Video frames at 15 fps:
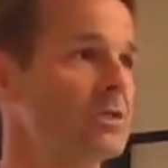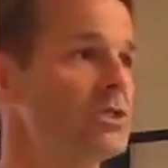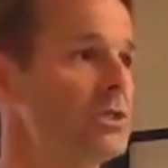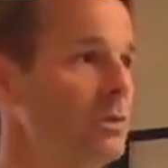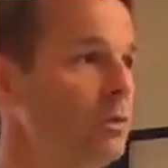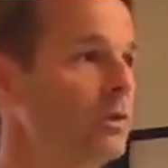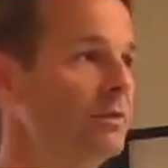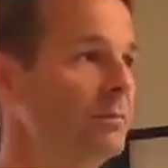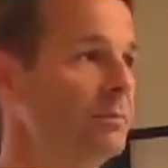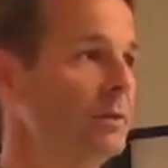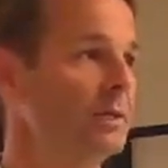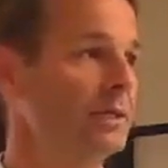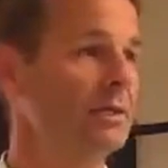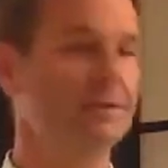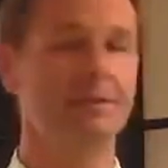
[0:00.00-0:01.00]
She would have
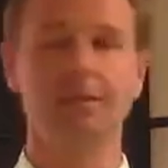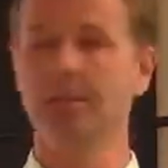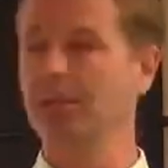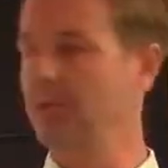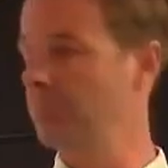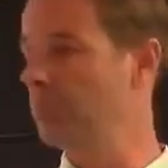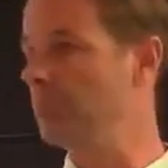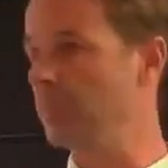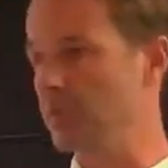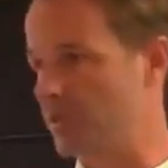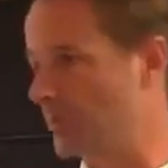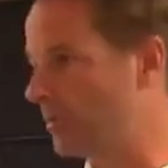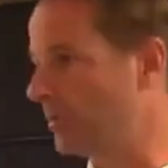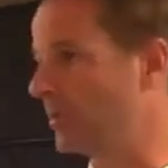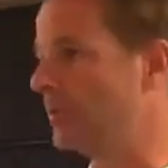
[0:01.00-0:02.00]
been
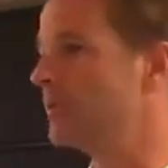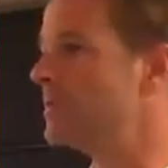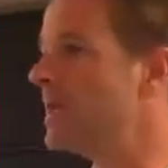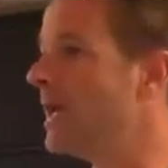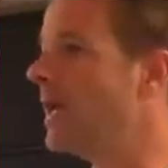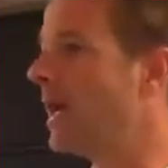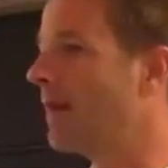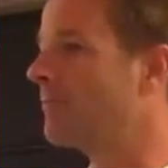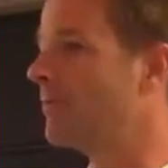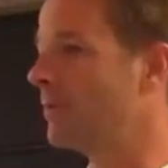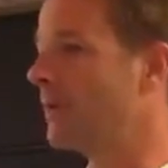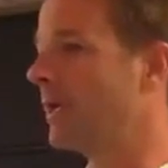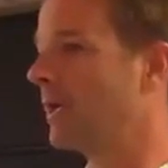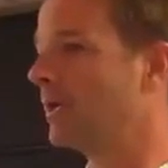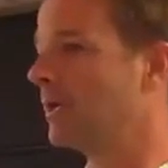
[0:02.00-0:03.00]
miserable day
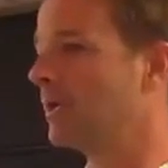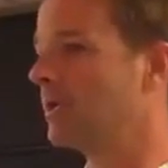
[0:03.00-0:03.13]
after day.